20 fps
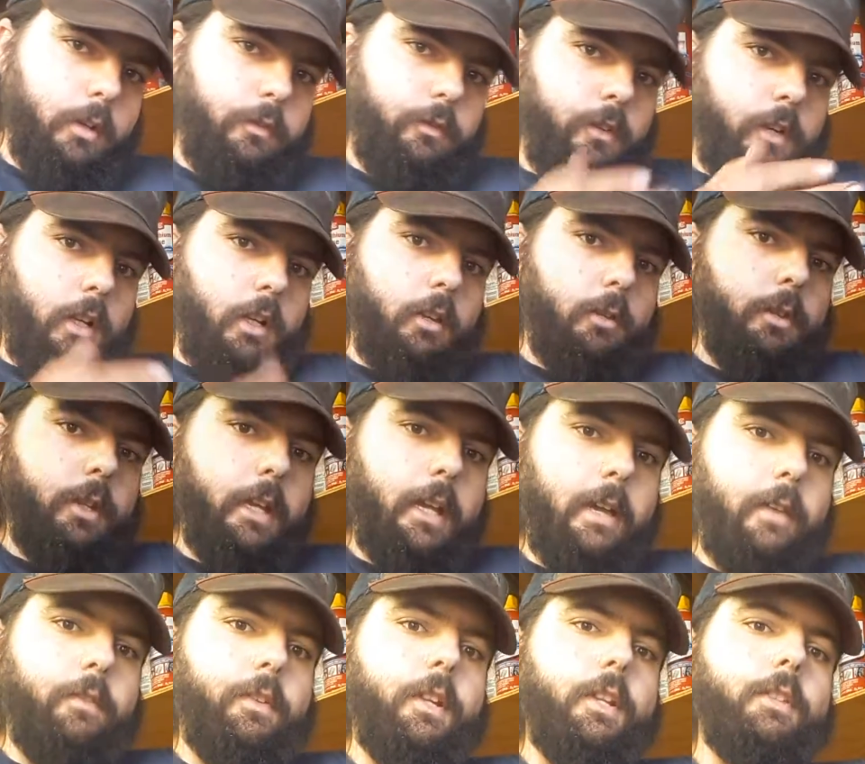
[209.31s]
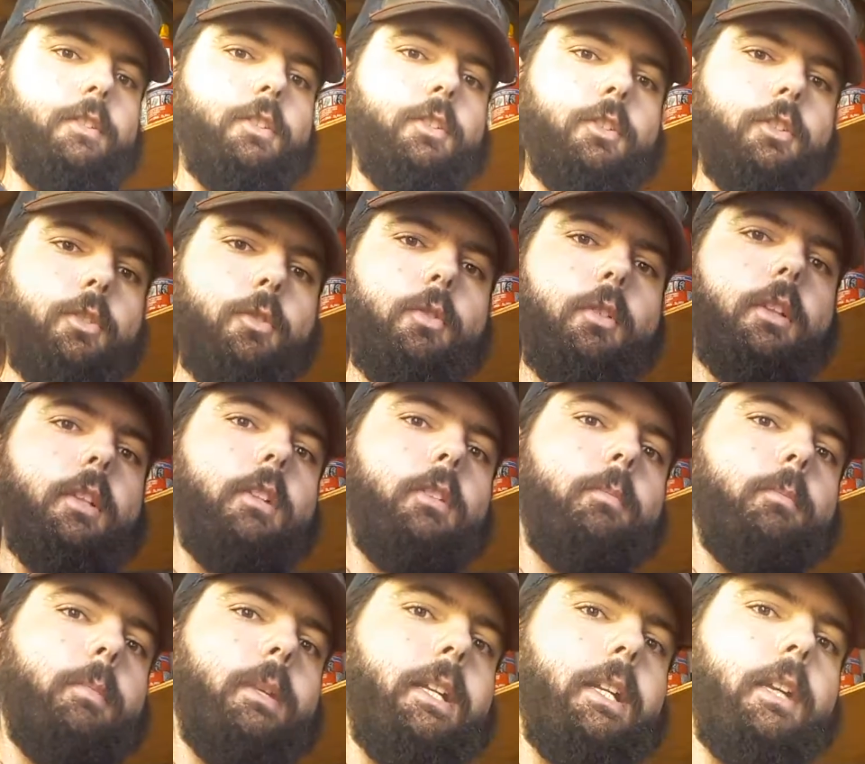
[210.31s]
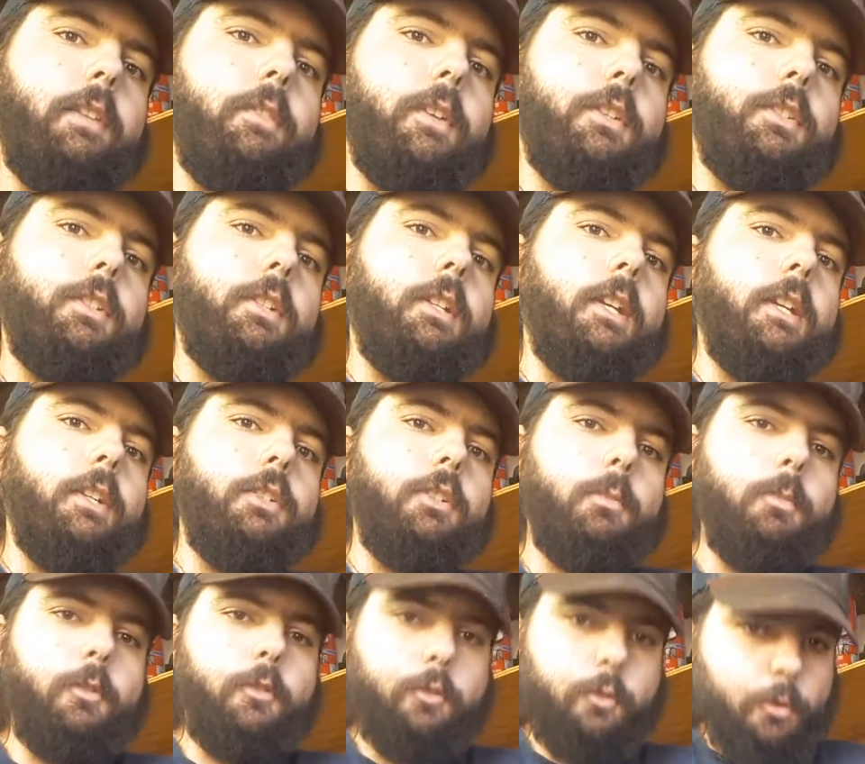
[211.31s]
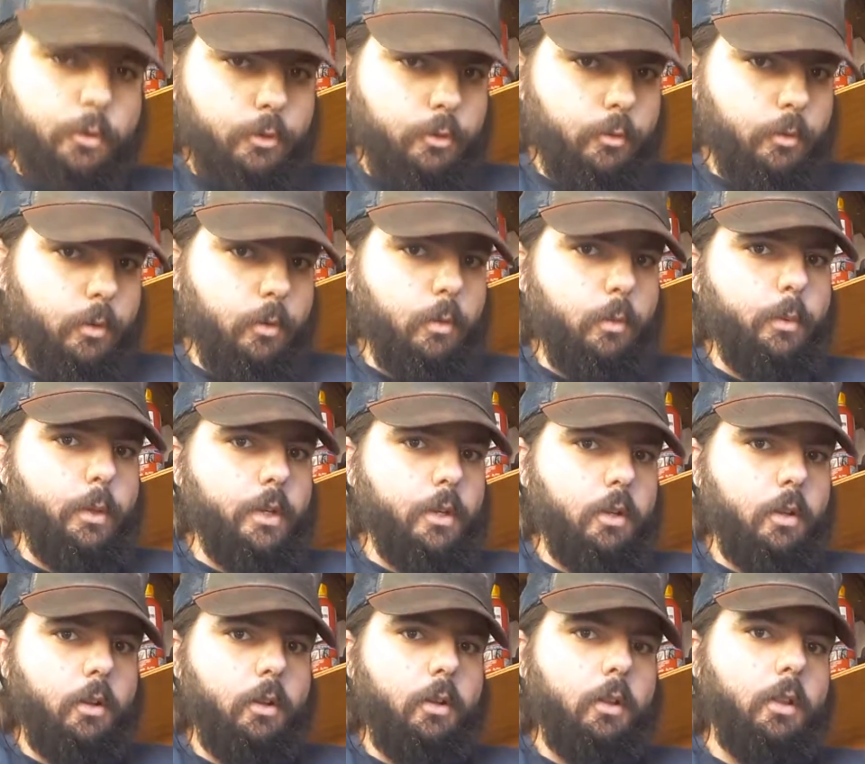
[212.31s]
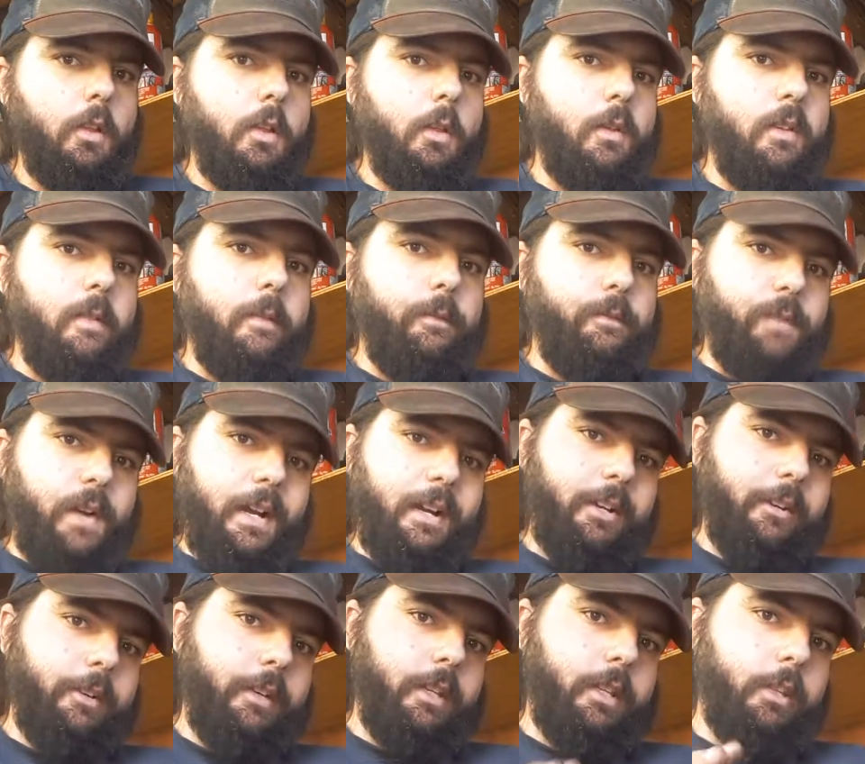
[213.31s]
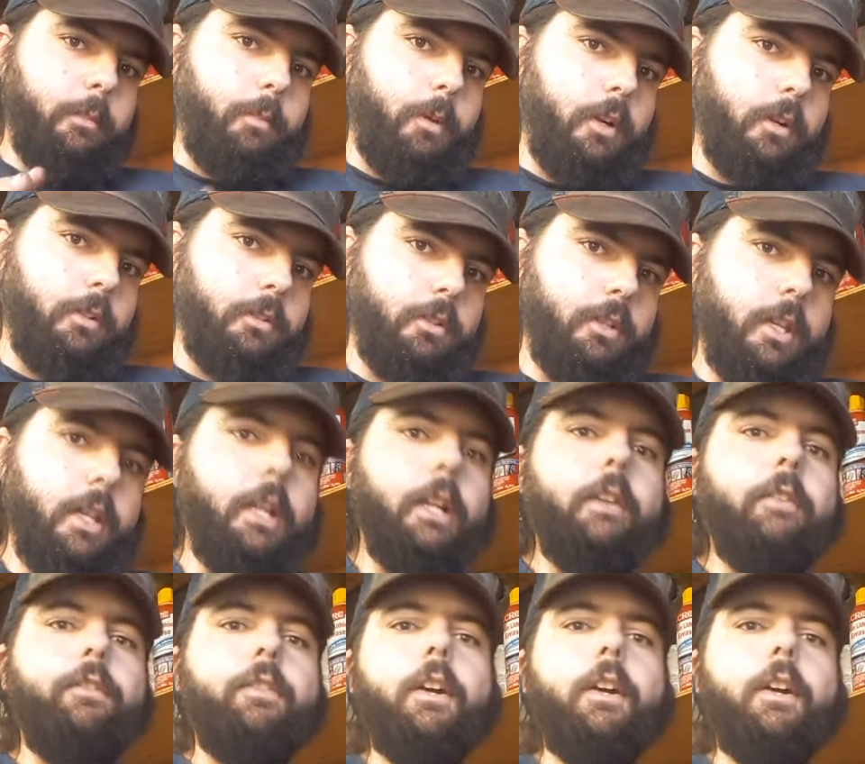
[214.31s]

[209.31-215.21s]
to follow the evidence and do a little mini investigation before doing what we call firing the parts cannon.